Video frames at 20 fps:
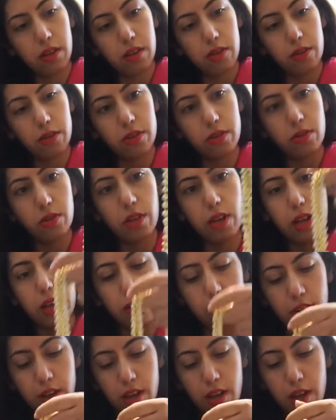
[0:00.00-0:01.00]
they're so
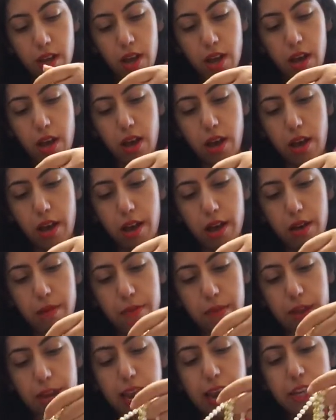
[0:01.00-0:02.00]
loud um,
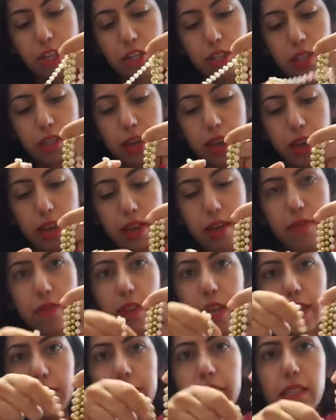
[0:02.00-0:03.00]
and I just kind of
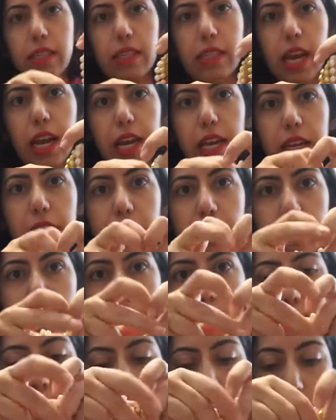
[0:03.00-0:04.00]
like designed it
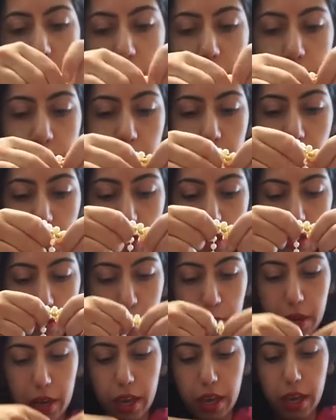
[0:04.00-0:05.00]
myself and just
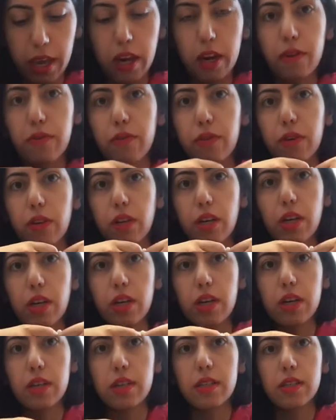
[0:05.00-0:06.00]
put it here for
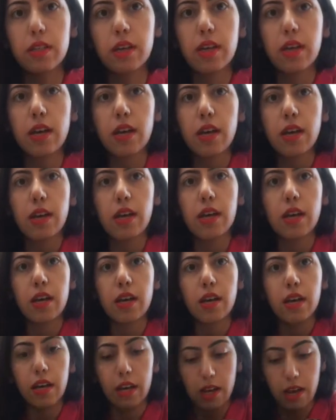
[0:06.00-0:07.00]
looks.
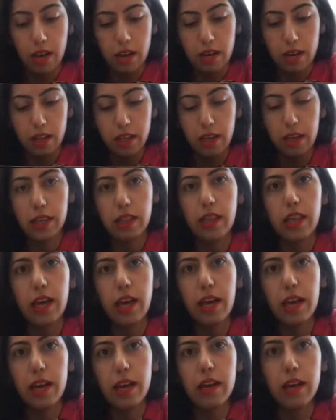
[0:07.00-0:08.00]
Kind of like
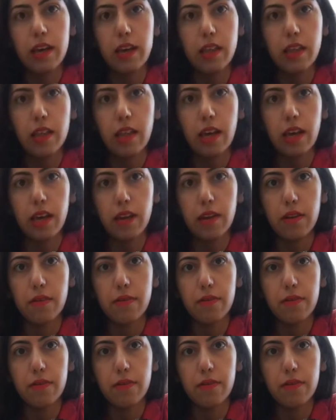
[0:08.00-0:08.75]
that. And then